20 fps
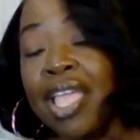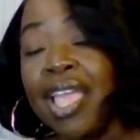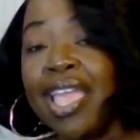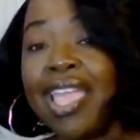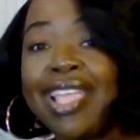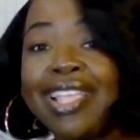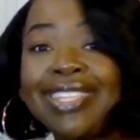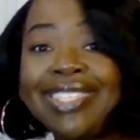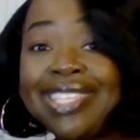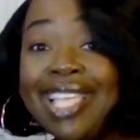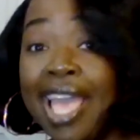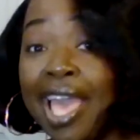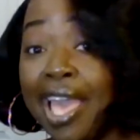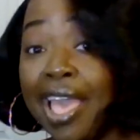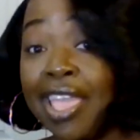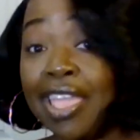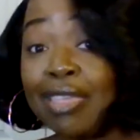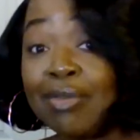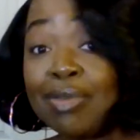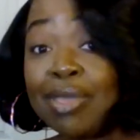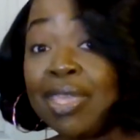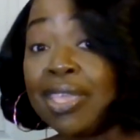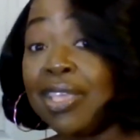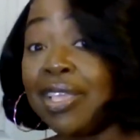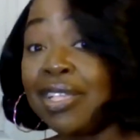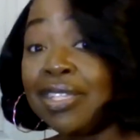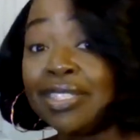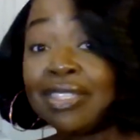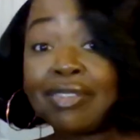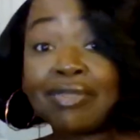And timing
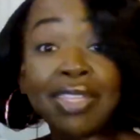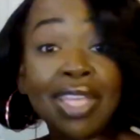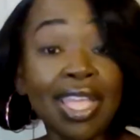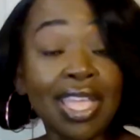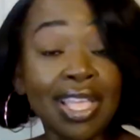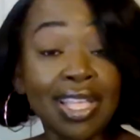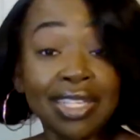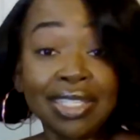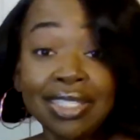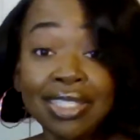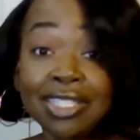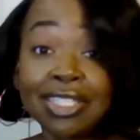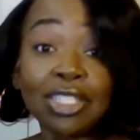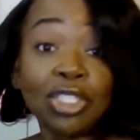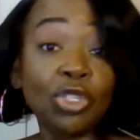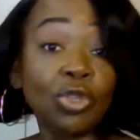is of the essence.